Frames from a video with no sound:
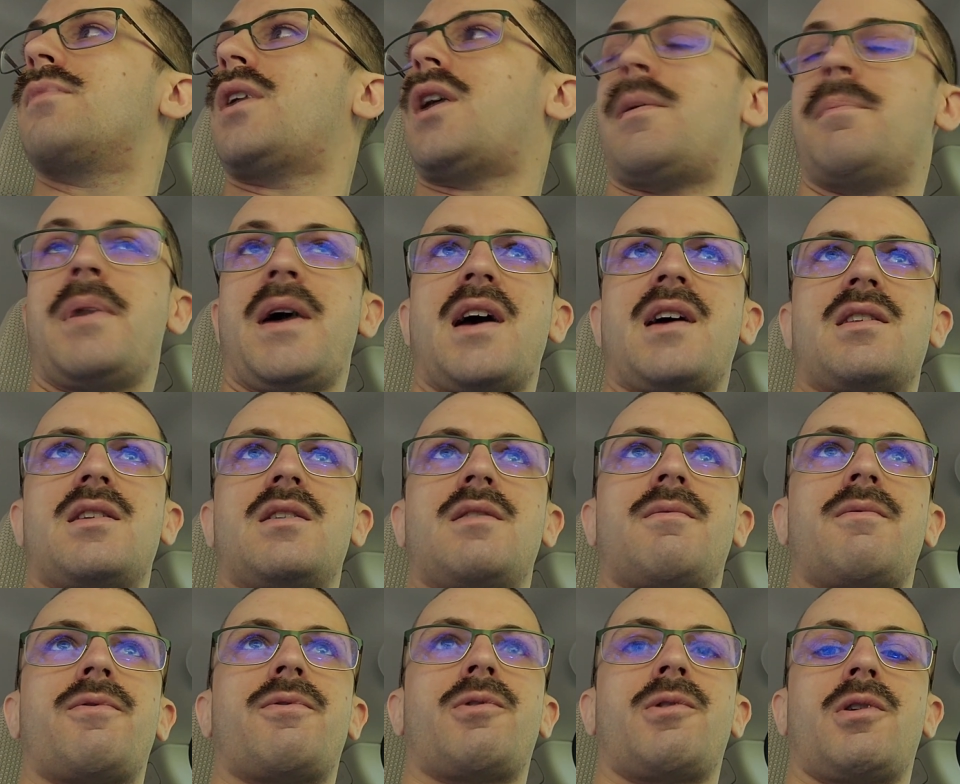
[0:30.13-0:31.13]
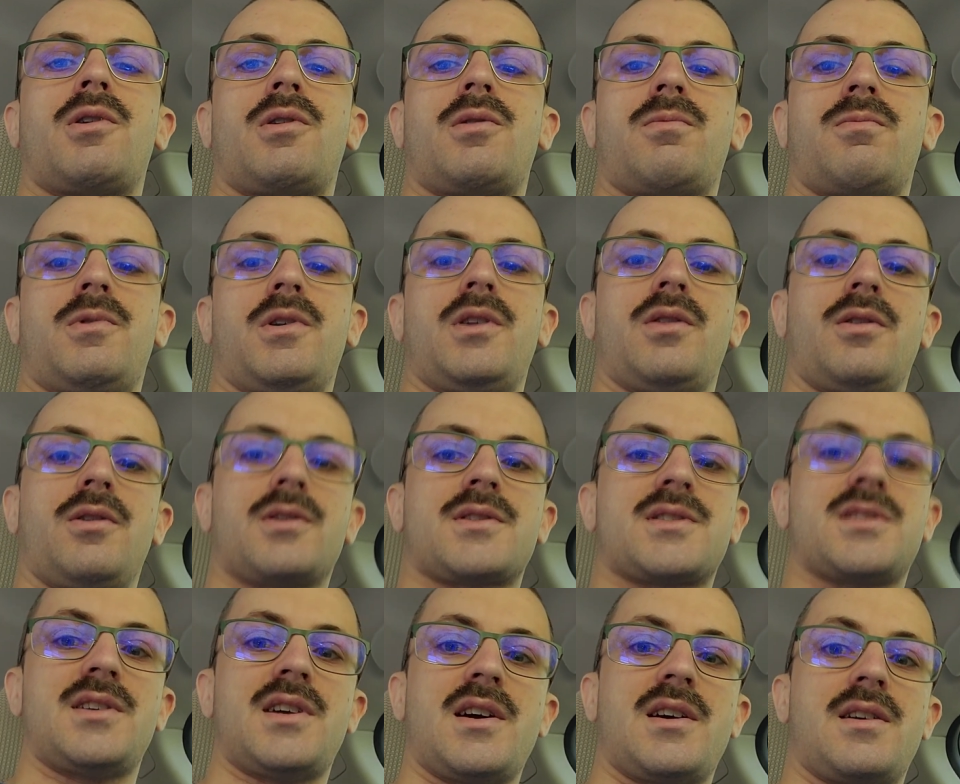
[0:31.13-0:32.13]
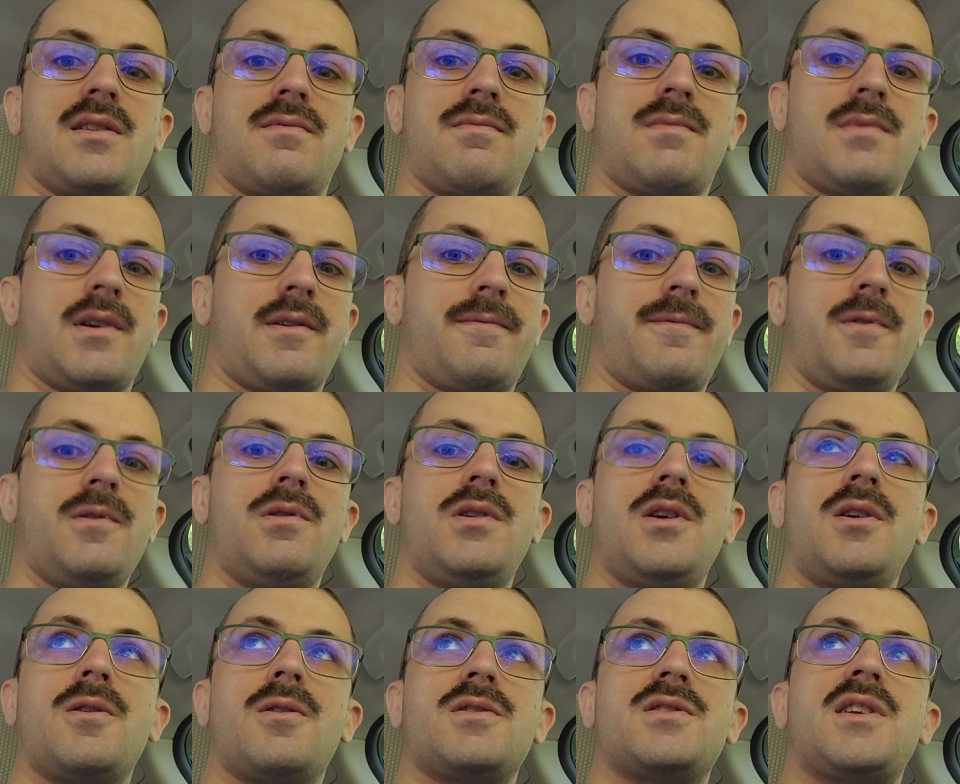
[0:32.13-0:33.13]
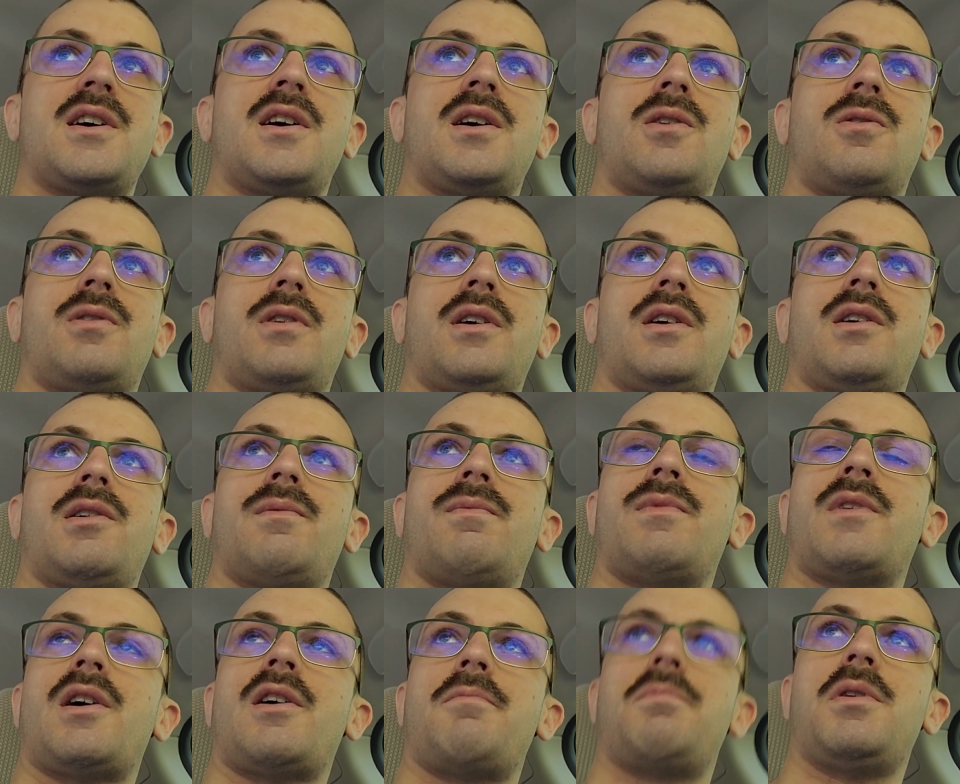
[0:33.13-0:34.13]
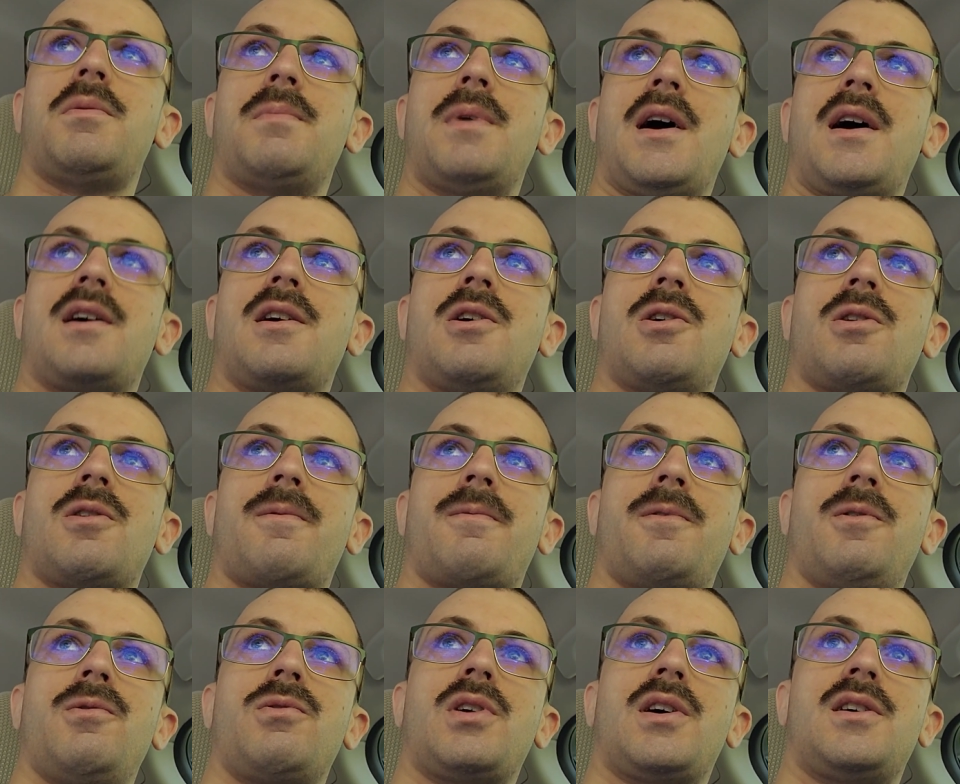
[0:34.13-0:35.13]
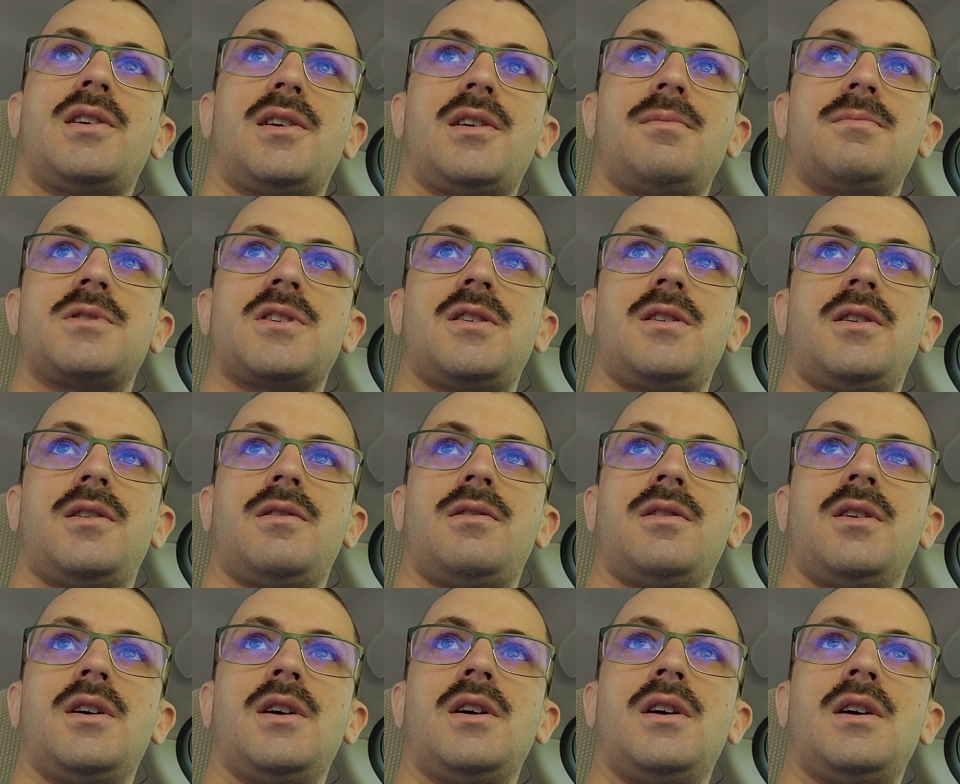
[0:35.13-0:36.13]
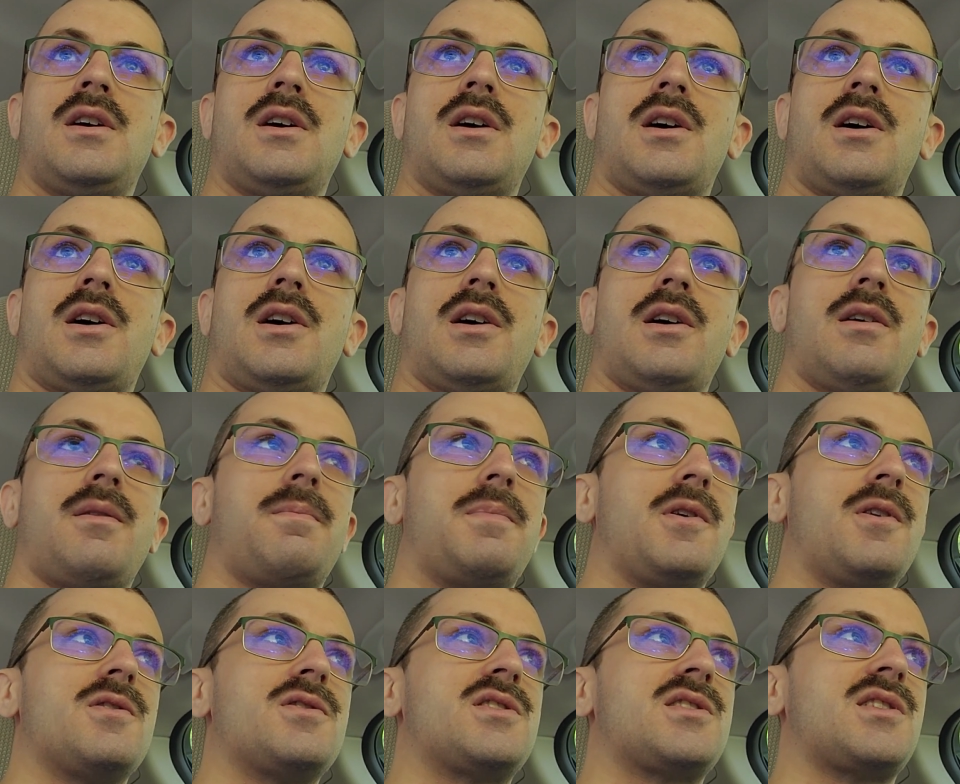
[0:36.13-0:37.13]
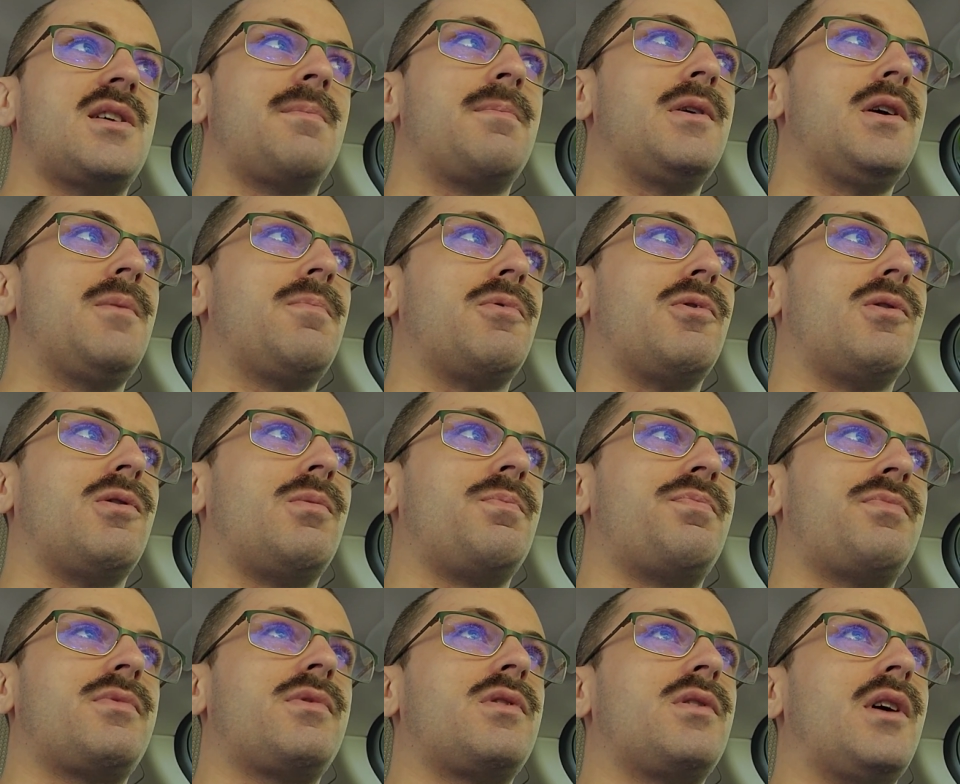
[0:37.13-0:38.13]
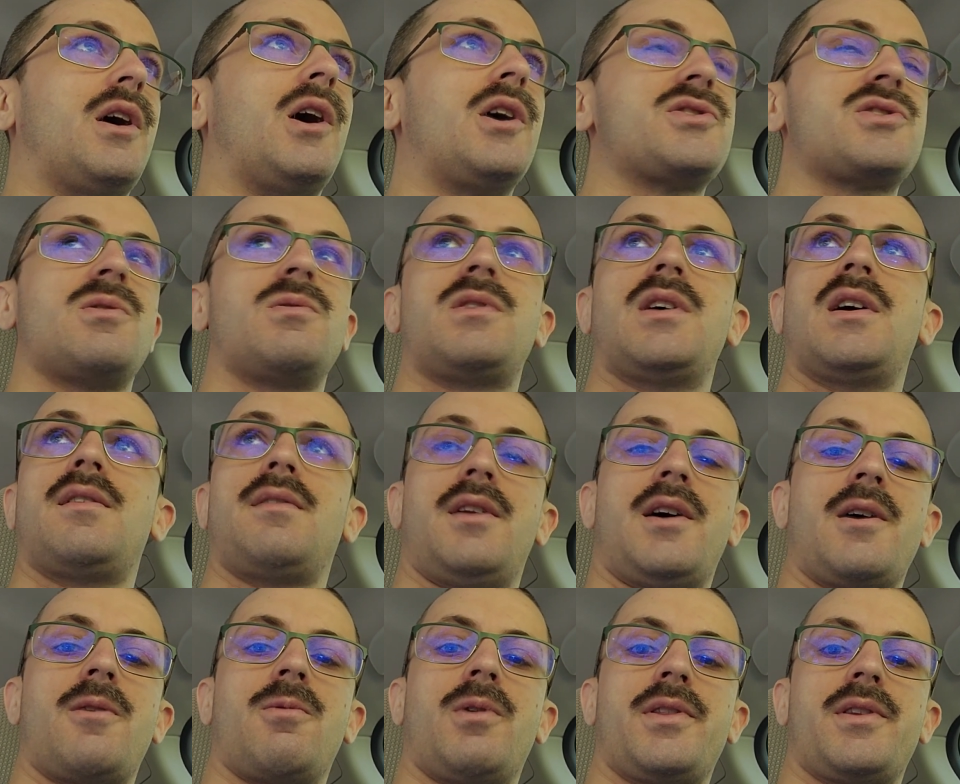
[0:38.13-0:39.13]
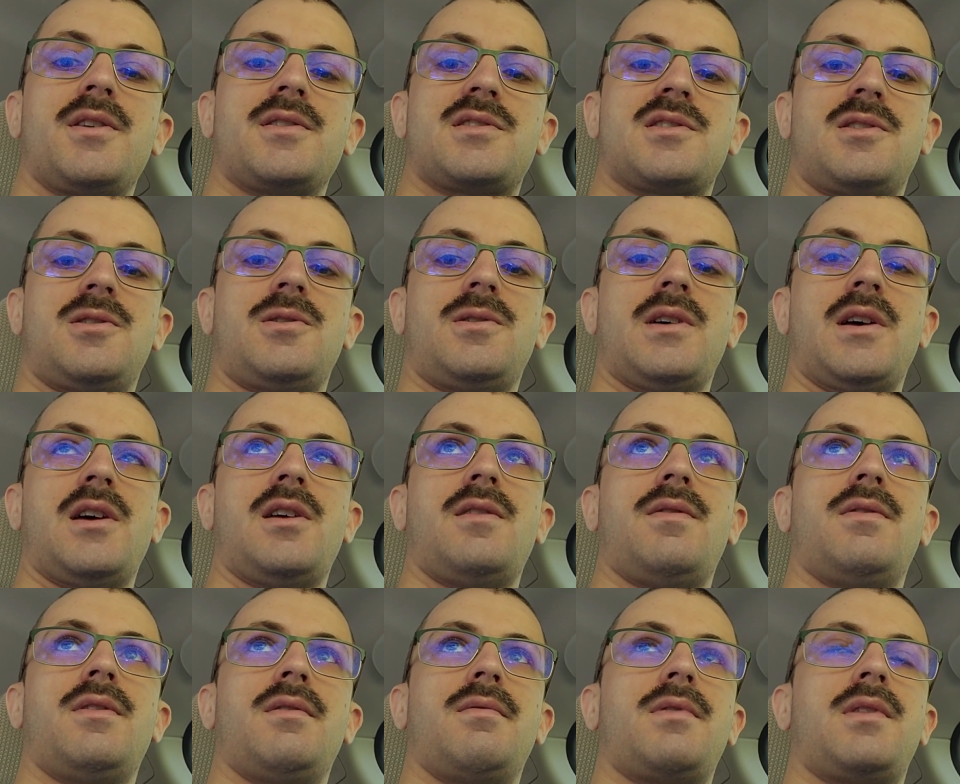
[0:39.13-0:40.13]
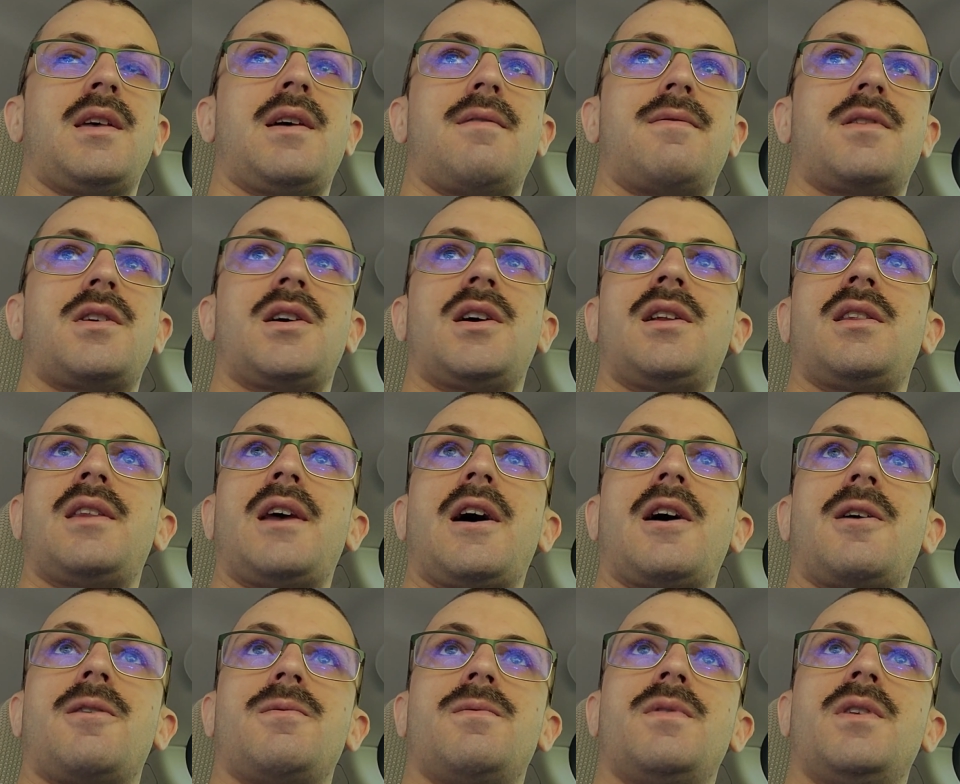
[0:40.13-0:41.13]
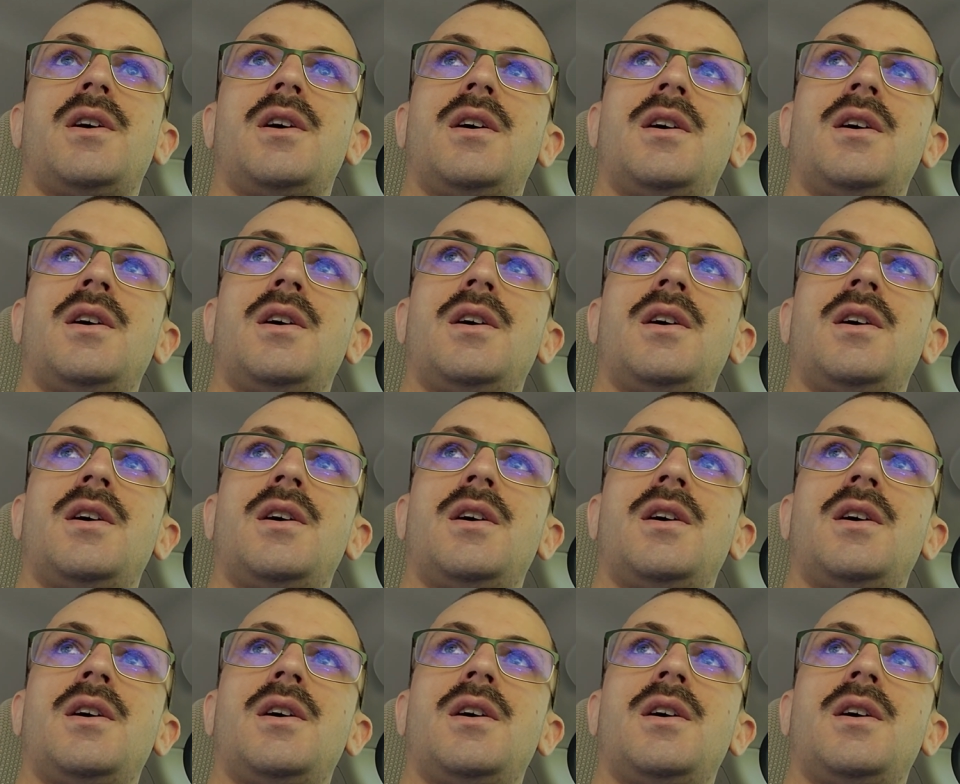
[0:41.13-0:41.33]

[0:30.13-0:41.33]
abandoned for what looks like a few years now, and I've been back here a few times, and it appears some people also didn't like what they saw, and they've cut down